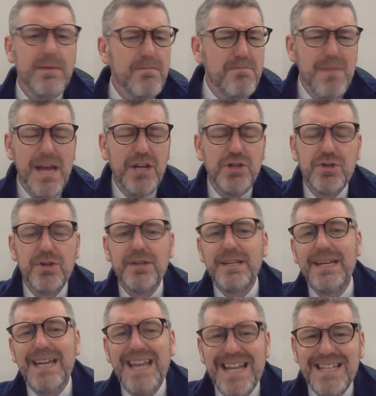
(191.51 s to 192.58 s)
Make sure that
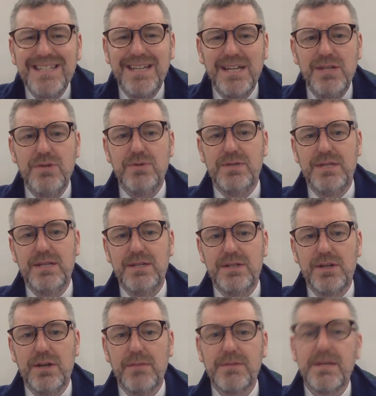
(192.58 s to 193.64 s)
the kids can use these
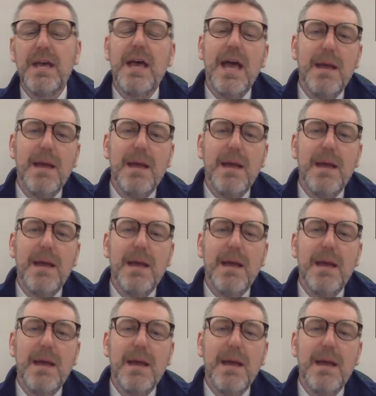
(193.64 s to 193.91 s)
terms